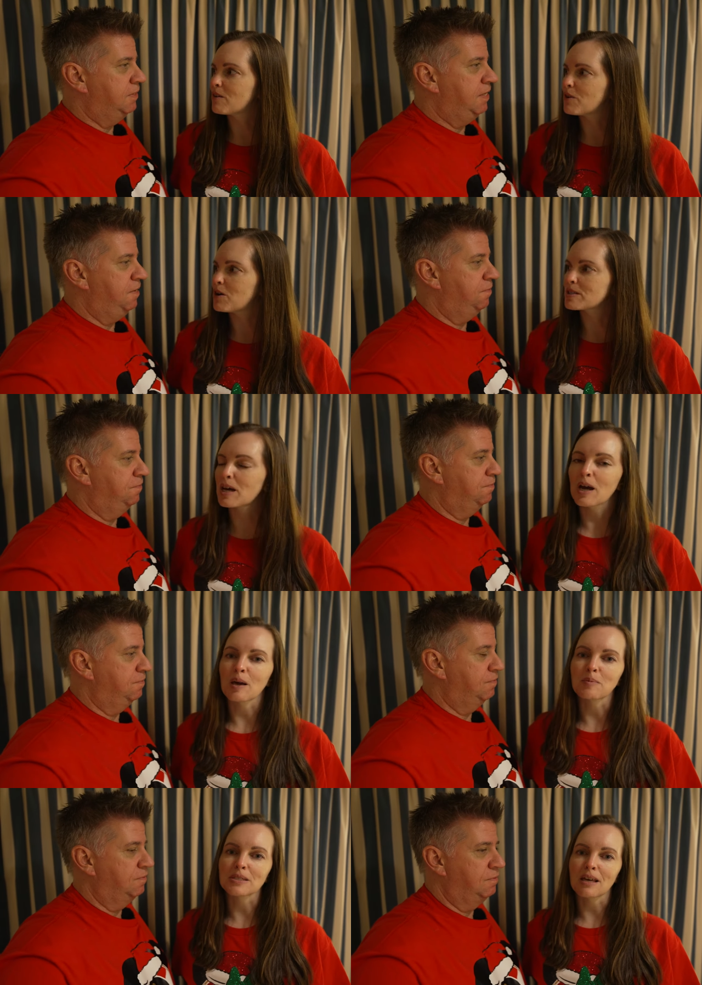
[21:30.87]
Speaker 1: of yeah. all
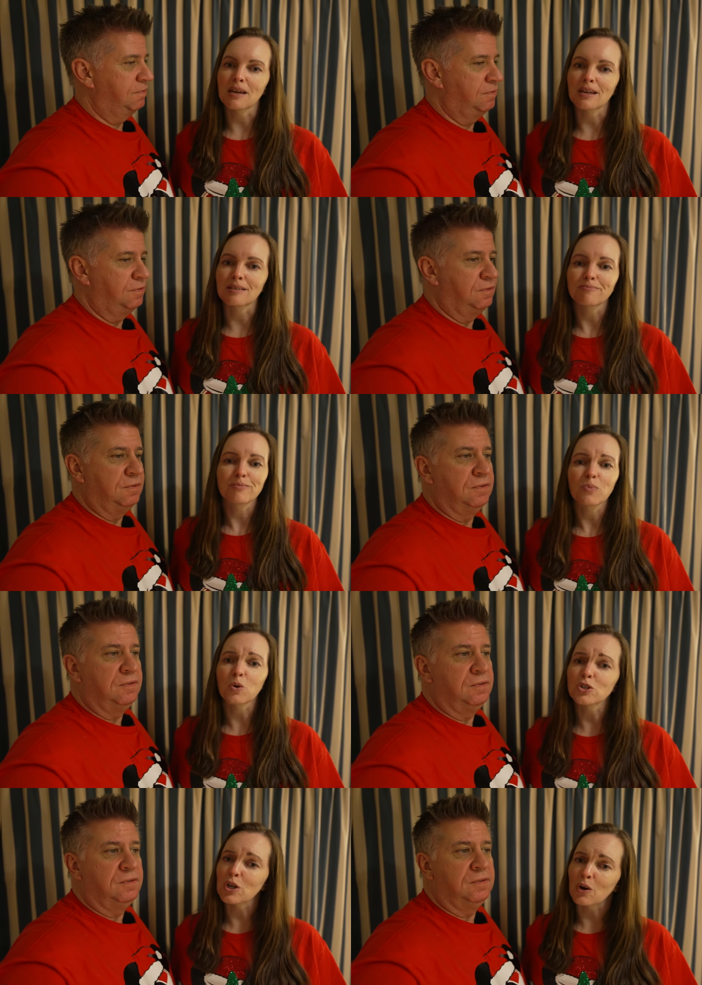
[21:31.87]
time saying,
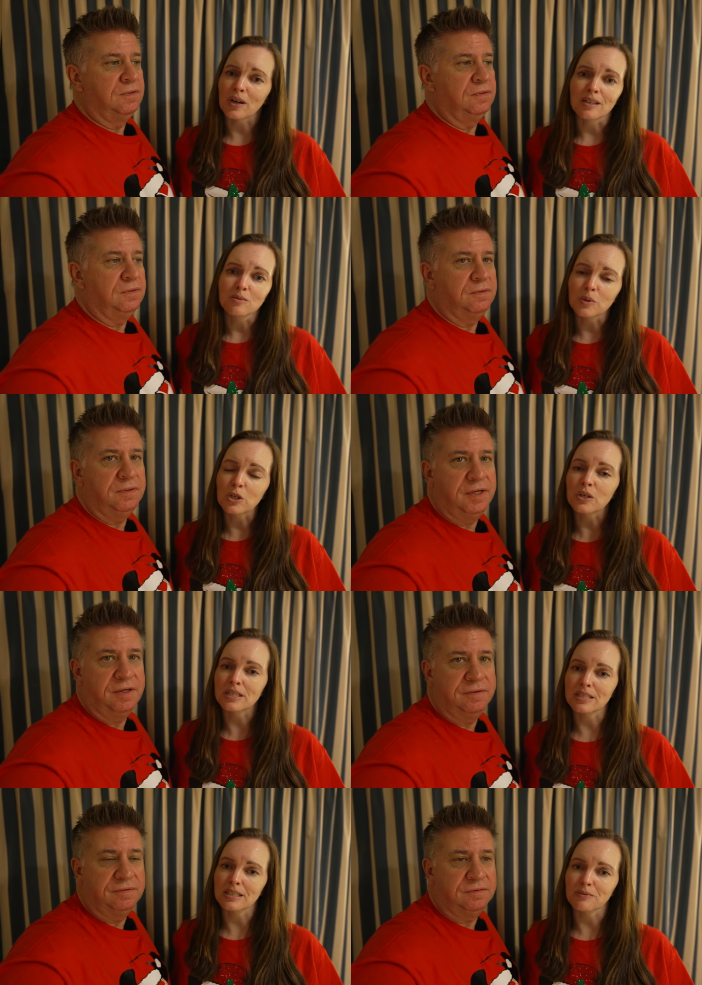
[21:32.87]
We're sorry, we couldn't
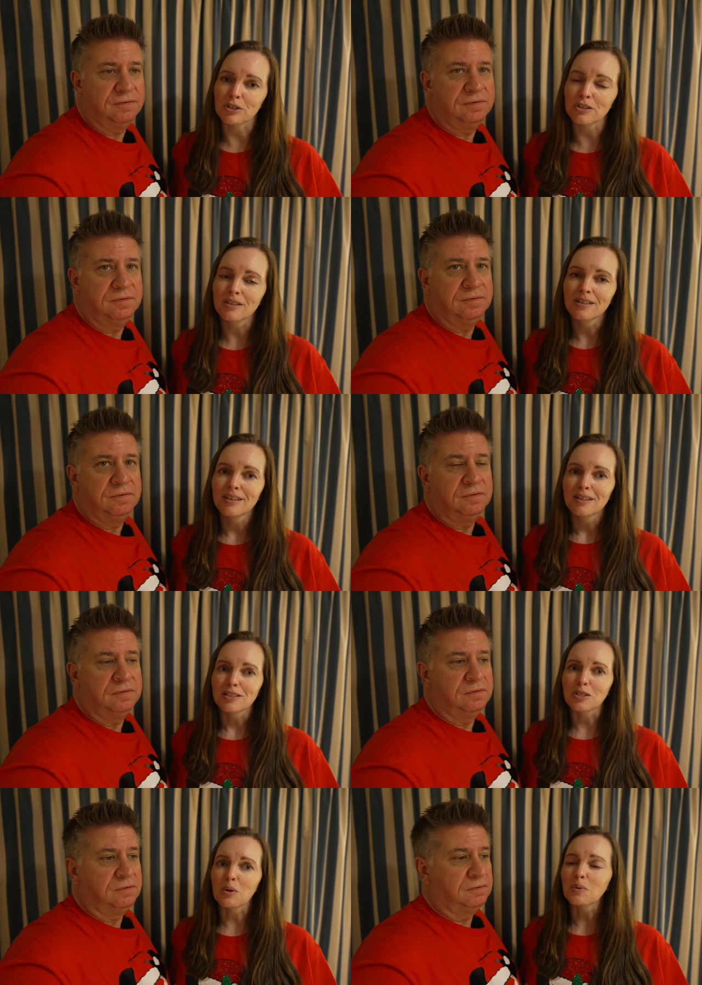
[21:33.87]
yeah. deliver.
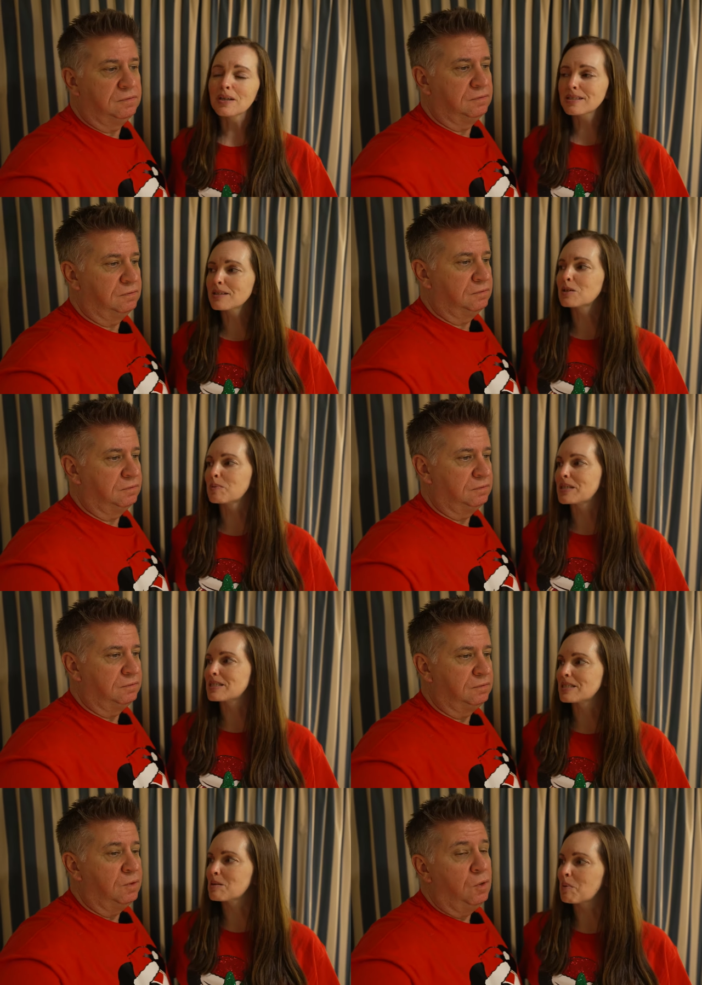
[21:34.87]
So that's a little bit
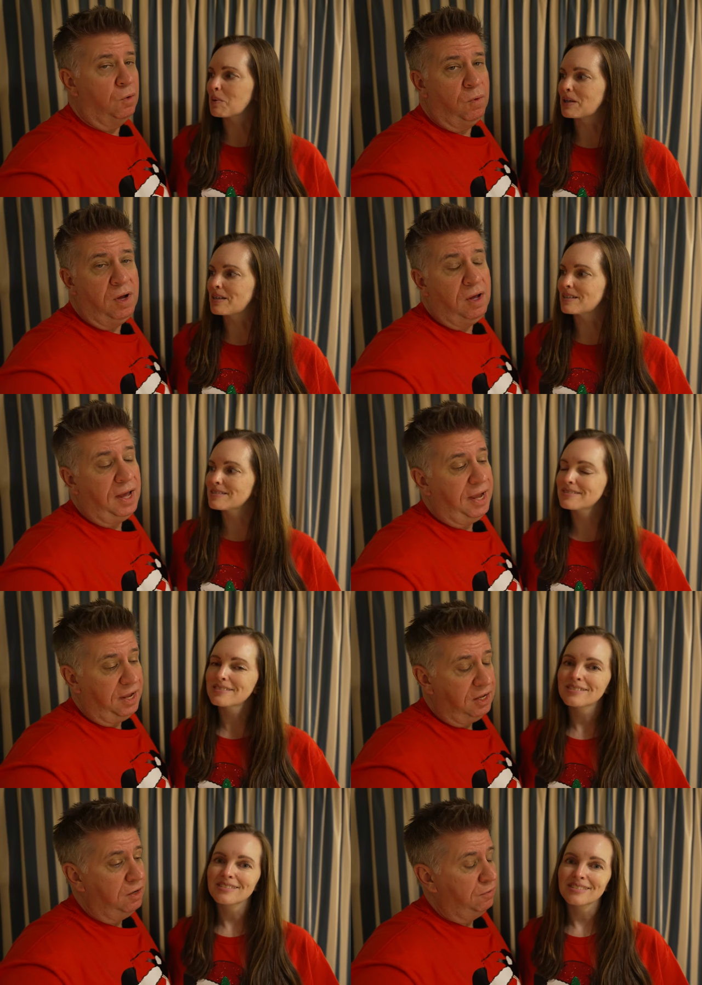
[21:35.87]
disappointing. Well, I,
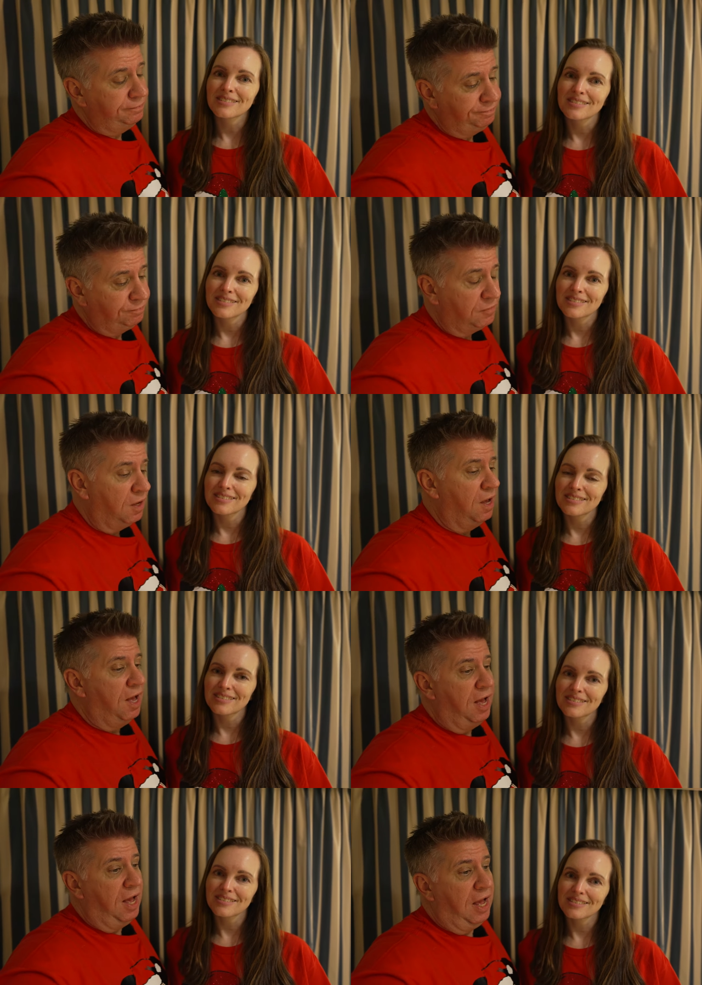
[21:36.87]
you
Speaker 2: know,
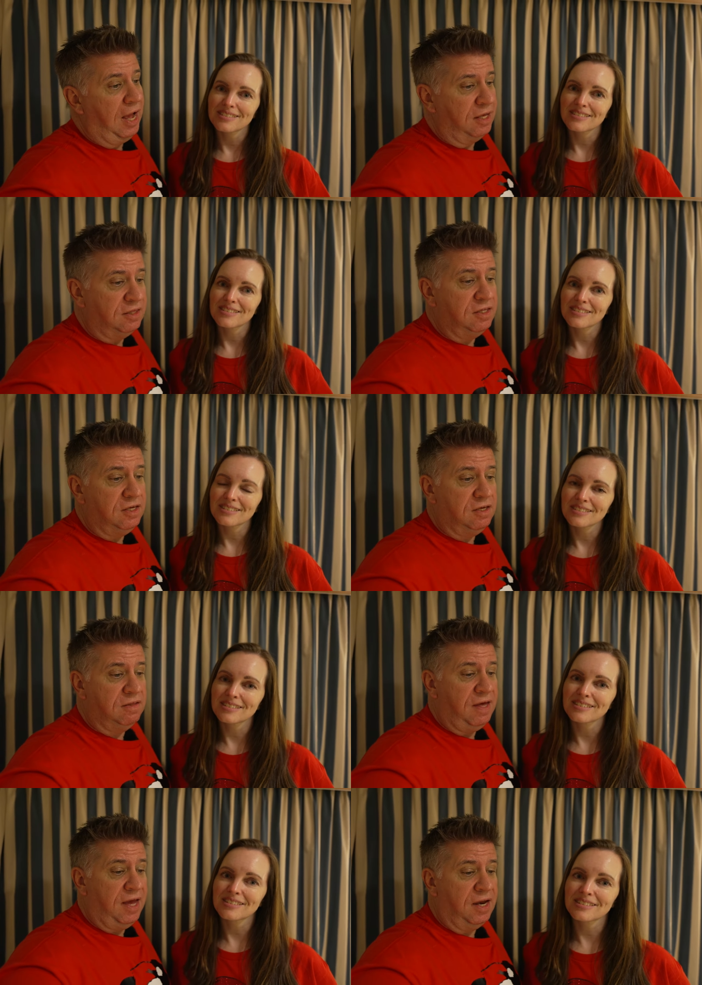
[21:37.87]
I think
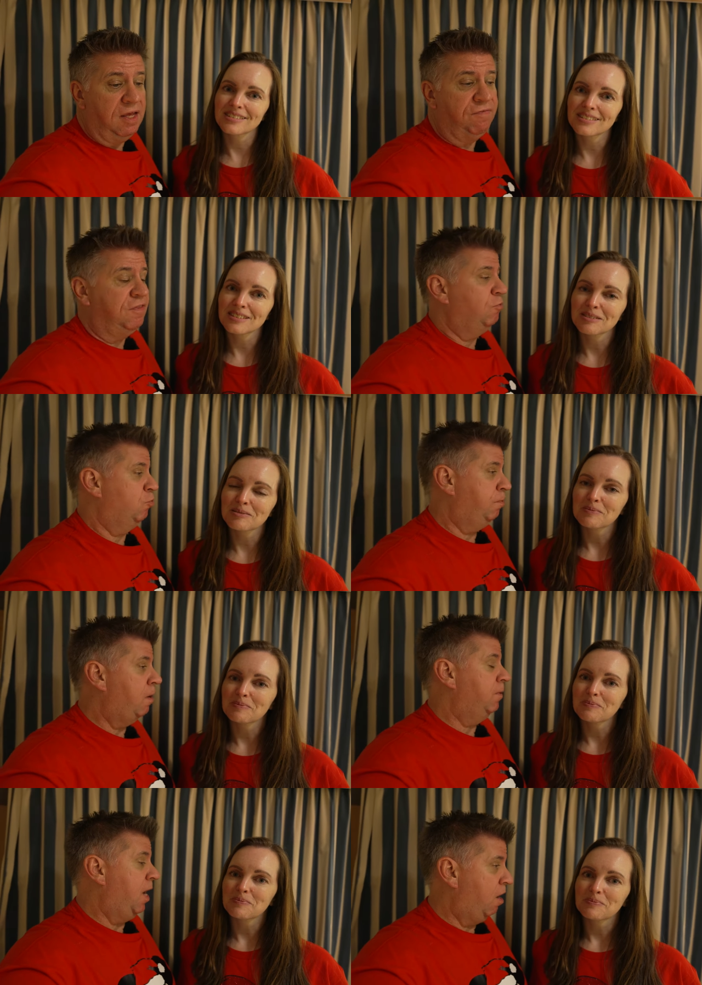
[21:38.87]
that if this was
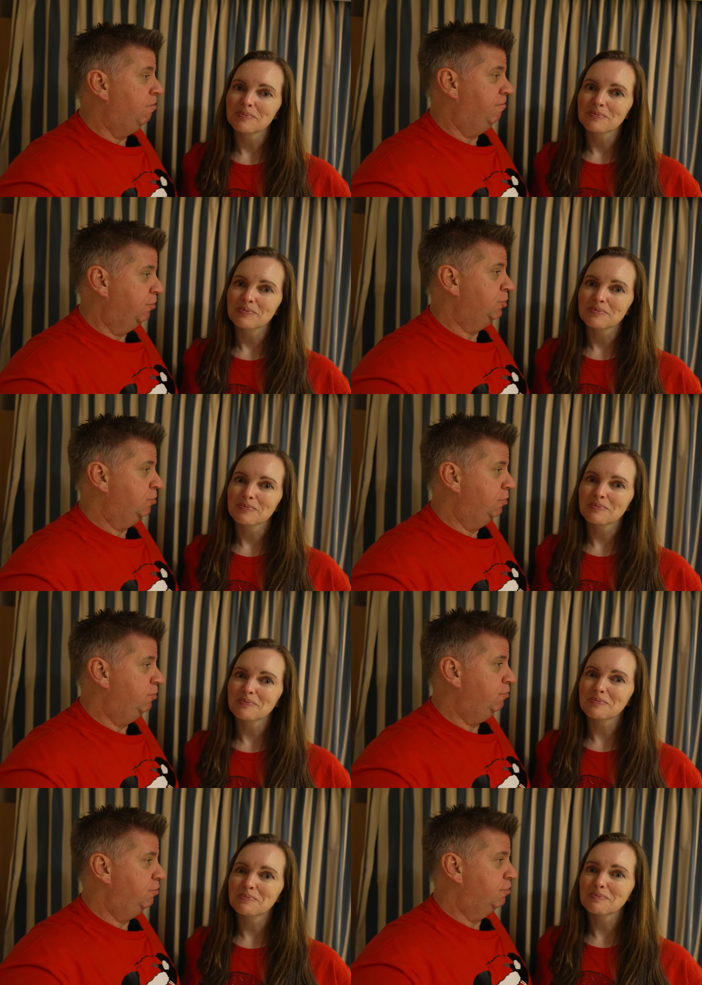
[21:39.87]
probably our first
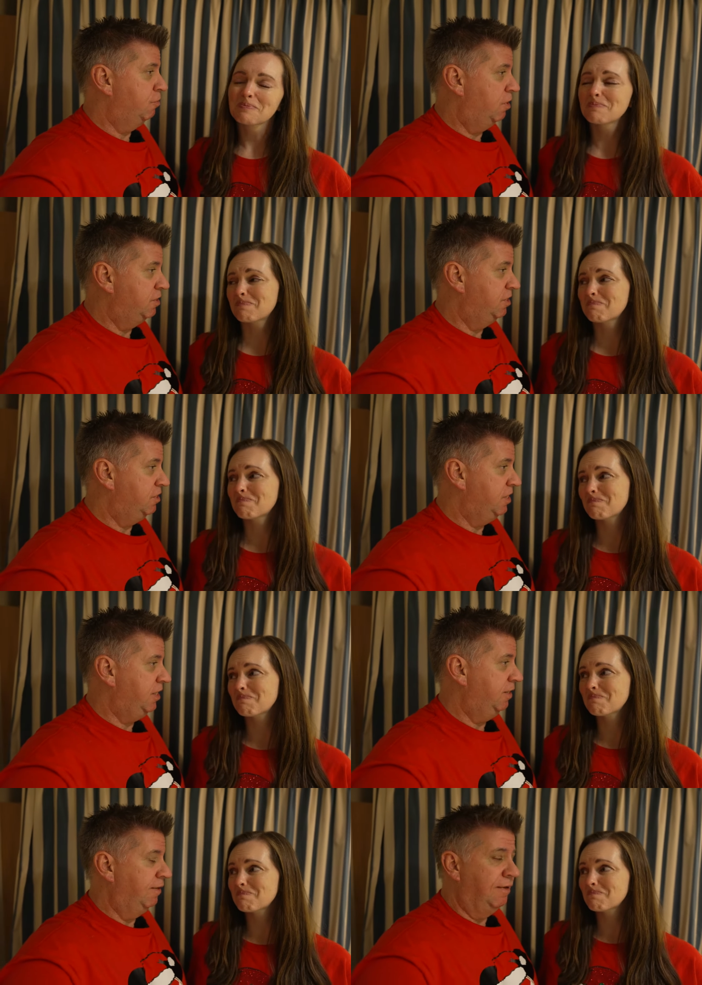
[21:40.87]
cruise on Disney,